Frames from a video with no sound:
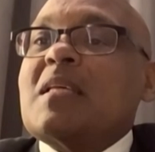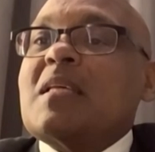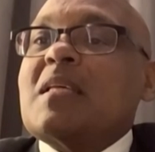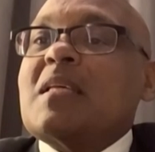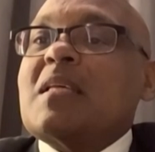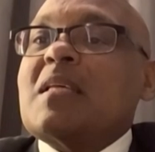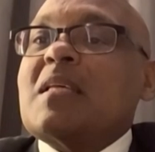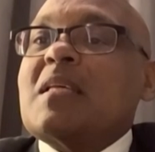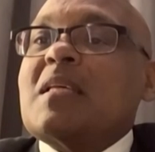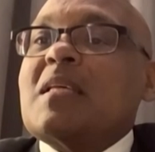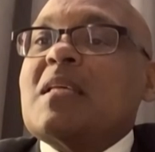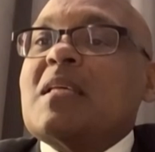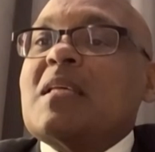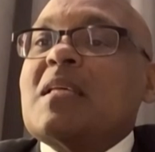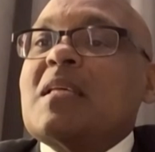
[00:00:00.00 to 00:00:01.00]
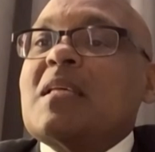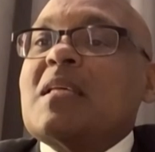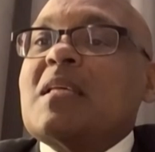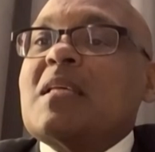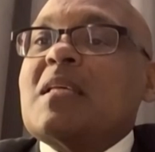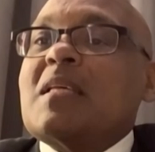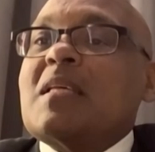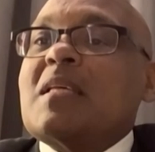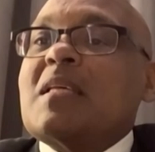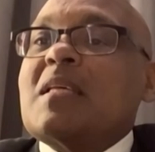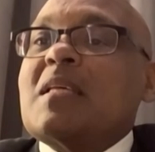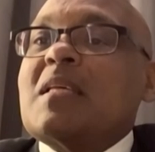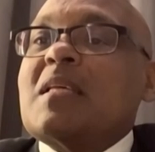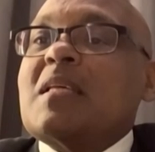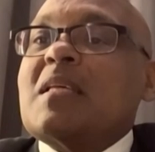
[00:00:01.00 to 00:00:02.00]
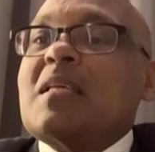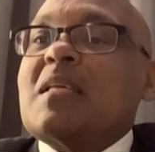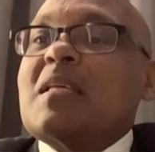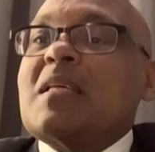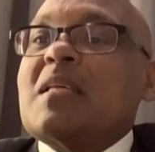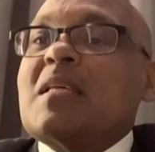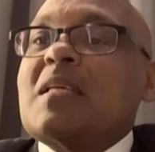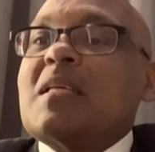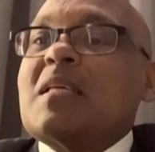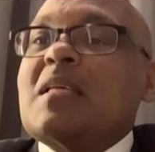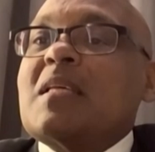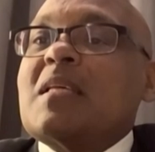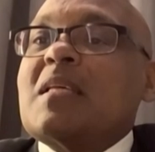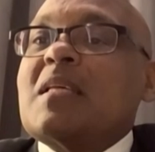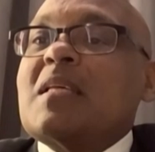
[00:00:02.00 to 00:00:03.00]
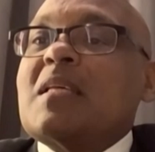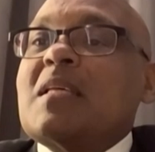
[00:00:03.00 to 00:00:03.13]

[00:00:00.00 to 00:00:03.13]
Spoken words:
(not speaking)